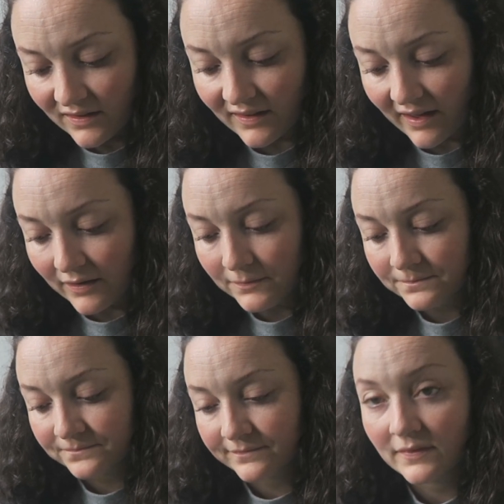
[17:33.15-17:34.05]
So
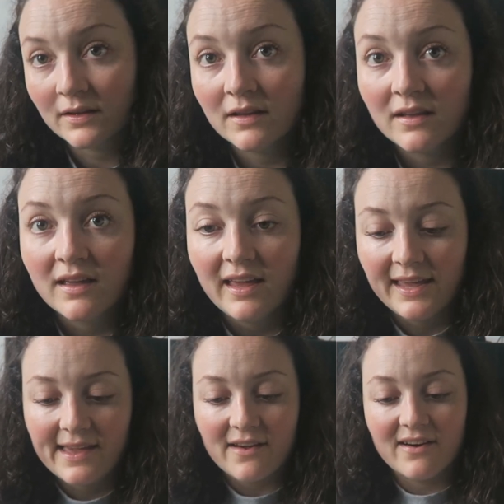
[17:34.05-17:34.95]

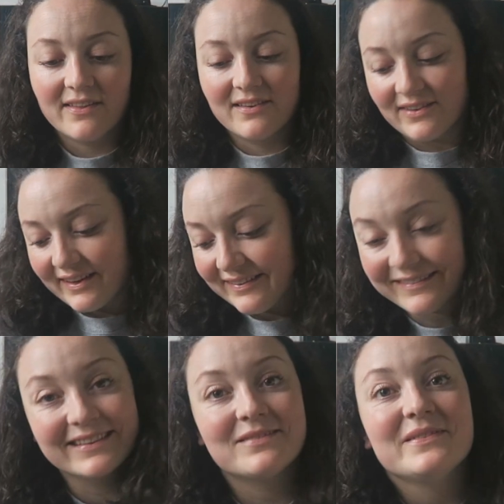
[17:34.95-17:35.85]
here are the Rice
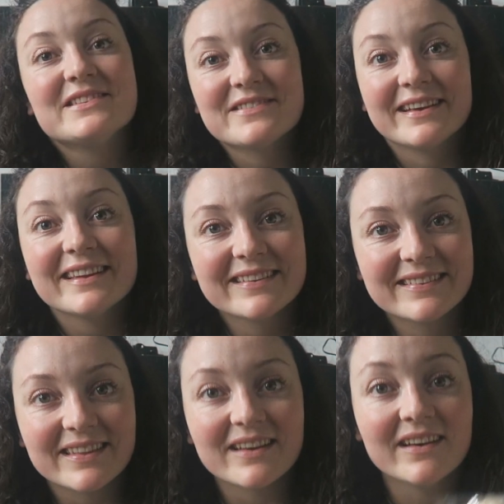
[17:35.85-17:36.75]
Krispie
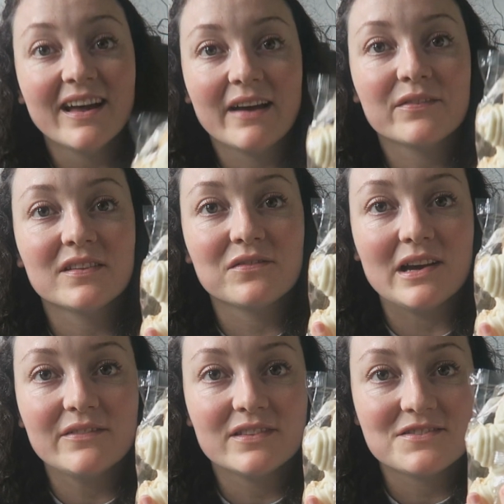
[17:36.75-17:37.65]
treats that have
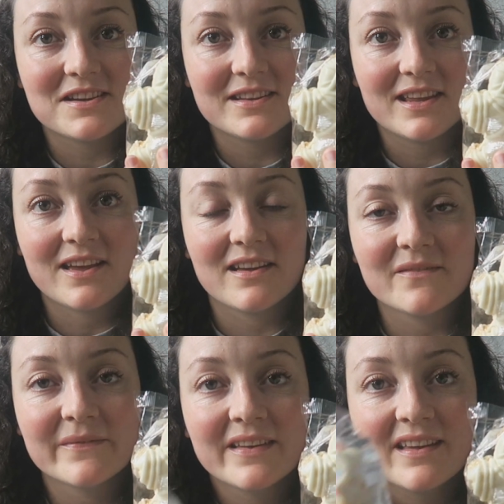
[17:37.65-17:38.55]
survived the journey
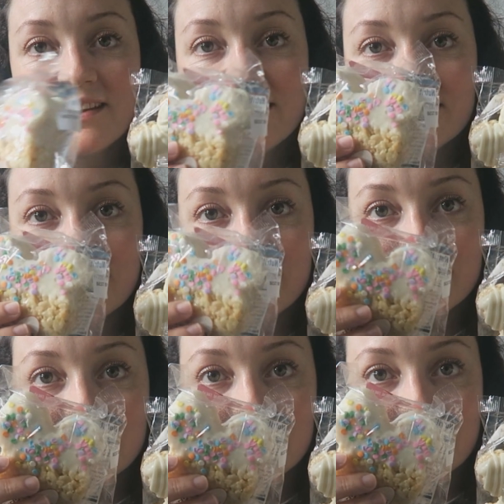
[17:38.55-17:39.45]
home. So
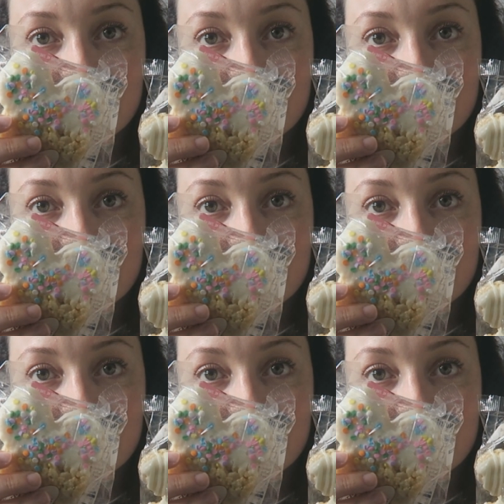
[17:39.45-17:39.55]
this